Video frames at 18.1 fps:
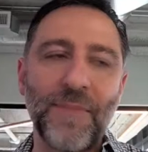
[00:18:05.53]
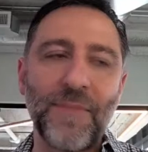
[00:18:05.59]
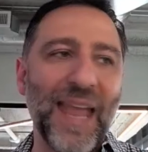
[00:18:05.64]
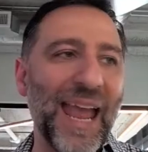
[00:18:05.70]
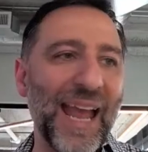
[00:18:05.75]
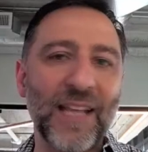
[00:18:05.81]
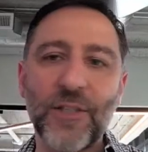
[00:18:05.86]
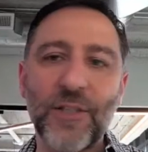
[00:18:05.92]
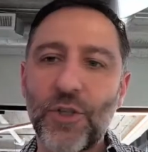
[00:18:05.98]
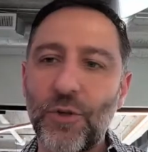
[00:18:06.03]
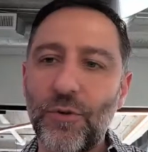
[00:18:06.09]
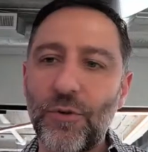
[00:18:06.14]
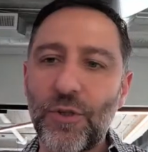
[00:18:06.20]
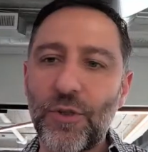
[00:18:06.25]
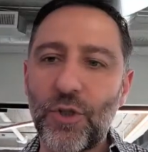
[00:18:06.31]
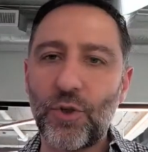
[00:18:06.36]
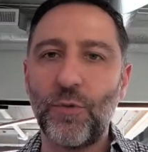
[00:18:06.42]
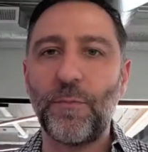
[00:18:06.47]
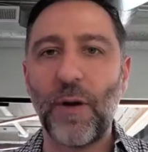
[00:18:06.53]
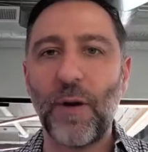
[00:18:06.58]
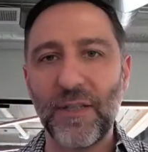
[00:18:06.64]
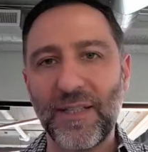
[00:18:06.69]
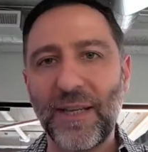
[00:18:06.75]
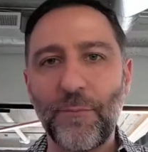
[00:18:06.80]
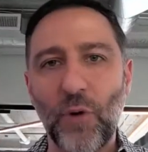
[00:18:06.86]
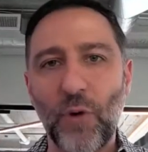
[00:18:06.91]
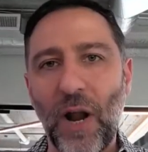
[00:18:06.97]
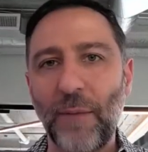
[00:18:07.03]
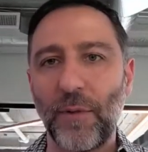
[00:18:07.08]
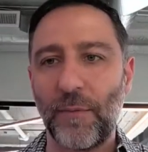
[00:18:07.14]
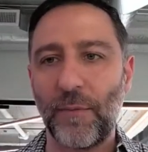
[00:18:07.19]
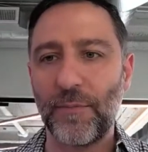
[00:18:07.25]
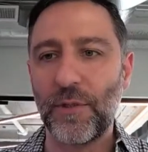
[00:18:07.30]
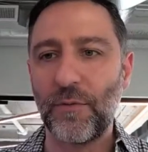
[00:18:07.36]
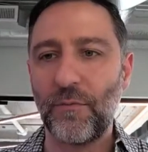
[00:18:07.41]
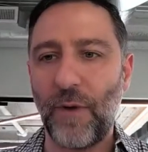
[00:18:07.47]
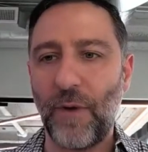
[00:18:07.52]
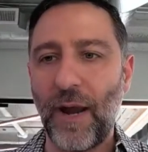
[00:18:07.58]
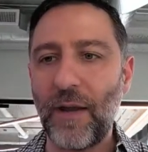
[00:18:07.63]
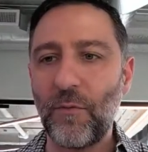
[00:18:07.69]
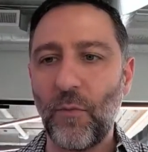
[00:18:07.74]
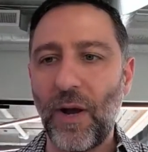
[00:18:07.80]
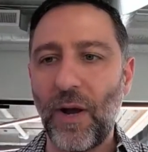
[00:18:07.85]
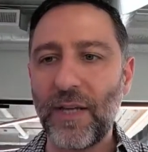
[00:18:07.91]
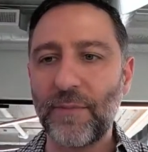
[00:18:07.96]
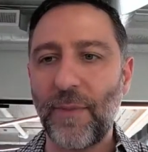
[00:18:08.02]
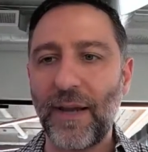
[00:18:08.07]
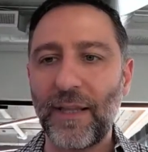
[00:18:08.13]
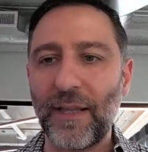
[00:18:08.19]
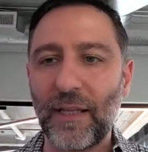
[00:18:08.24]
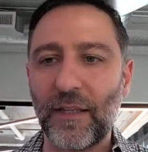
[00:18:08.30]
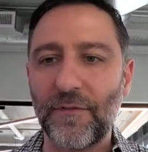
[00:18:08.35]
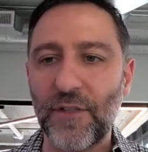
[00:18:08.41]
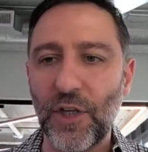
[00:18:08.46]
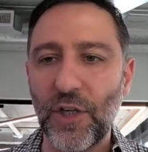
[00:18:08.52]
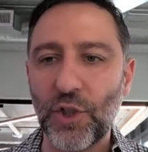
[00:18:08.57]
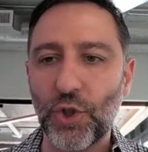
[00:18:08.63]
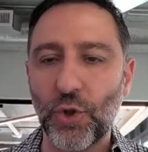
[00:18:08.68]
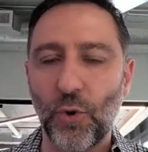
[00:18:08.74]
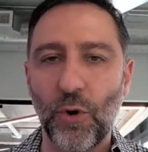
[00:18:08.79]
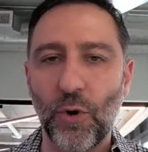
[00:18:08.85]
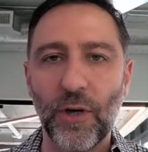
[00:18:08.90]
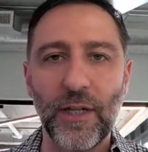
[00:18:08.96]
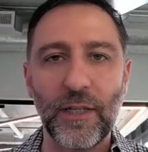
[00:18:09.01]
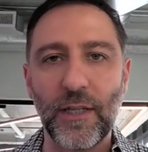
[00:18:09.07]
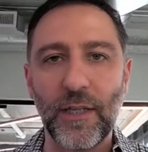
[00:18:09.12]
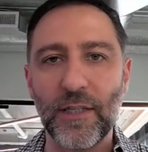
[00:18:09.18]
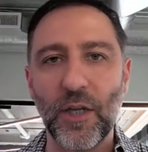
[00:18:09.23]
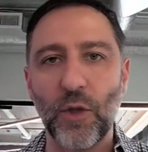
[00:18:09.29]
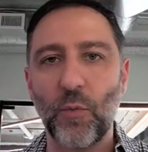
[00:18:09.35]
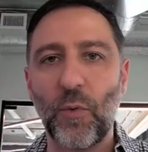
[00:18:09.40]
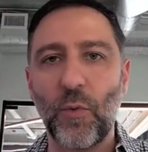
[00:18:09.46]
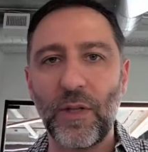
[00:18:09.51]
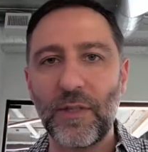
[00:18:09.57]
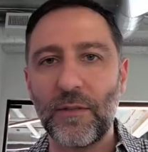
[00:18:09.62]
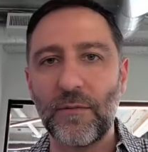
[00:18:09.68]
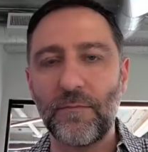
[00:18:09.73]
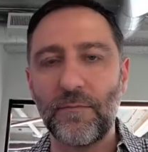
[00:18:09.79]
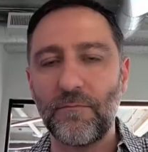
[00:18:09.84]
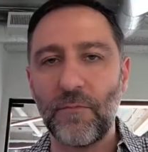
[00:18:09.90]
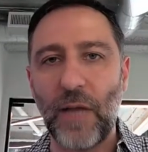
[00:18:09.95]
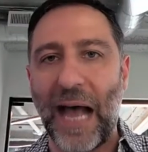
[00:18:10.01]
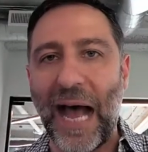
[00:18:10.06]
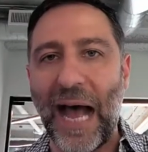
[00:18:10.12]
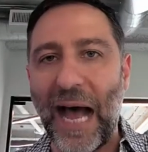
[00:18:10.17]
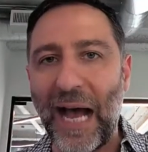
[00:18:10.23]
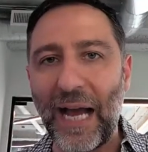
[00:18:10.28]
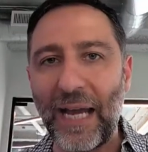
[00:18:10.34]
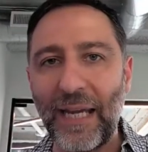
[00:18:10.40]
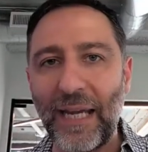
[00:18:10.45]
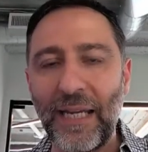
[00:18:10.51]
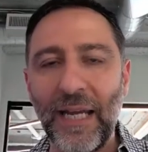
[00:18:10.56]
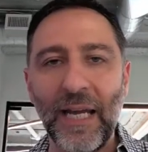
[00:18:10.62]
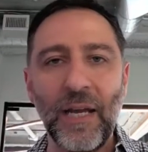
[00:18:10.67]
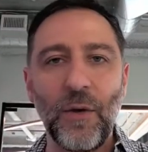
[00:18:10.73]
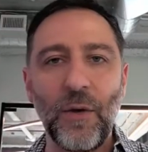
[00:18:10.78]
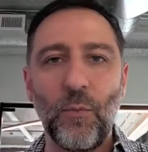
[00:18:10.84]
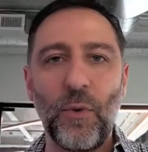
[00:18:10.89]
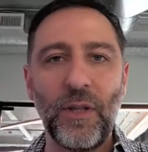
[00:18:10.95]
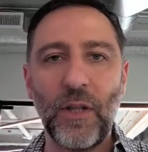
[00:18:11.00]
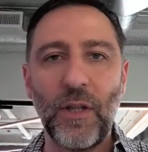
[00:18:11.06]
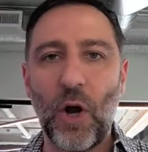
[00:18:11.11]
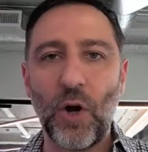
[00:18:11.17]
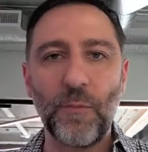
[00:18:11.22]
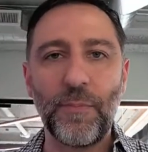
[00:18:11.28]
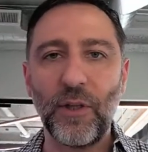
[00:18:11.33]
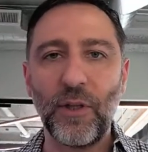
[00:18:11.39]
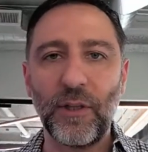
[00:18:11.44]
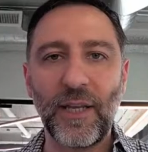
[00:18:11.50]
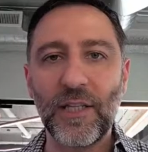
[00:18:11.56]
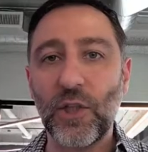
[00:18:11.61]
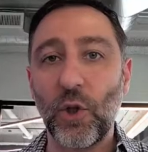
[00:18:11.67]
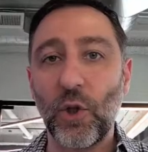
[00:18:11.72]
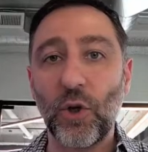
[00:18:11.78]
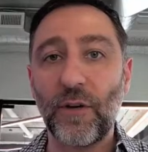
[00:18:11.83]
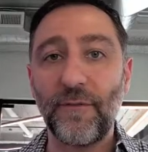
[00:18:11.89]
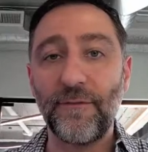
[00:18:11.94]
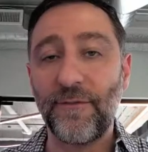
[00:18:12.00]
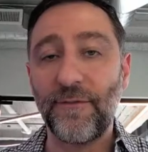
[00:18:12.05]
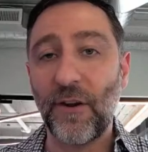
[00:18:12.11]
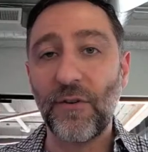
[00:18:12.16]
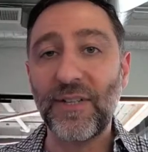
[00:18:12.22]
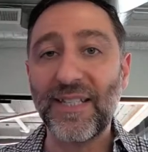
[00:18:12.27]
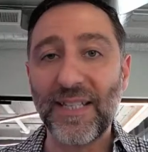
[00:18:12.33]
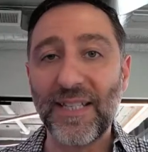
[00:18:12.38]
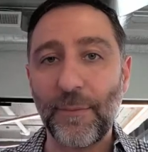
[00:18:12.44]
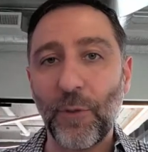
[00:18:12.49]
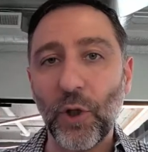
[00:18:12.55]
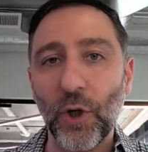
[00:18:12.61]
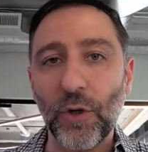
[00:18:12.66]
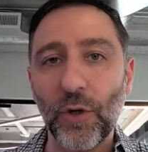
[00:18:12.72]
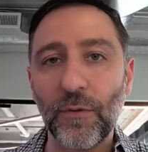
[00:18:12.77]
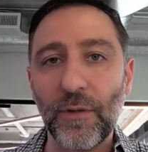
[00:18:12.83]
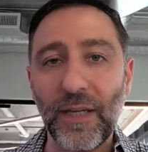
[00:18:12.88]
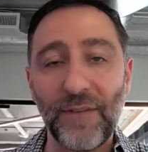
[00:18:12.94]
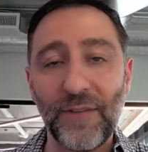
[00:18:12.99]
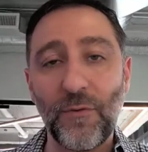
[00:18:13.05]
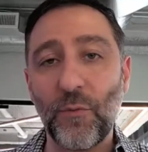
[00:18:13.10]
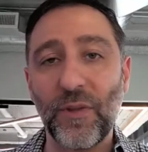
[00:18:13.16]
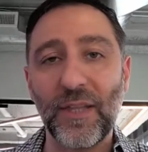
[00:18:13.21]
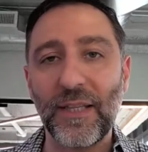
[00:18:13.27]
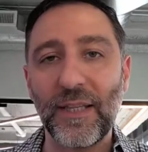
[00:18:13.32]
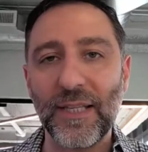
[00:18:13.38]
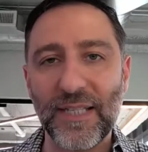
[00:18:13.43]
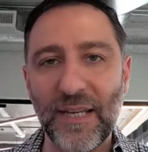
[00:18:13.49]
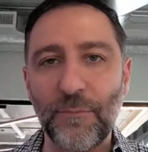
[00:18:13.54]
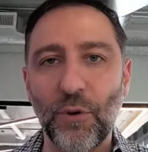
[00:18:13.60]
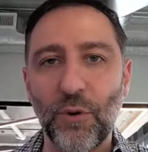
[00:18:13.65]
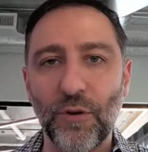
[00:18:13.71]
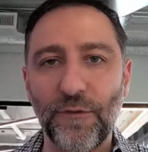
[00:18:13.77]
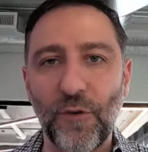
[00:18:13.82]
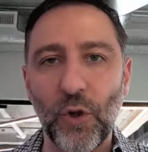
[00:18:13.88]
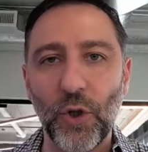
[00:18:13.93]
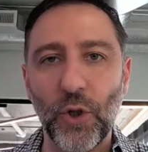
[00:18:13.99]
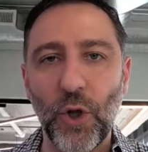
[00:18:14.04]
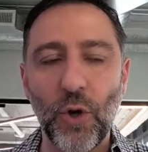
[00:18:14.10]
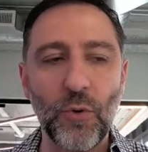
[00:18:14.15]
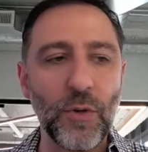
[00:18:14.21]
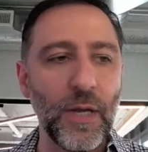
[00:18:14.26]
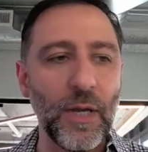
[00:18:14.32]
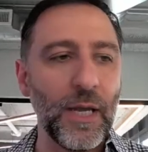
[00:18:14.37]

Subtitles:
answers to puzzling problems, right? Why is my length of stay short and this other one's high when our buildings look very similar, even within the same portfolio?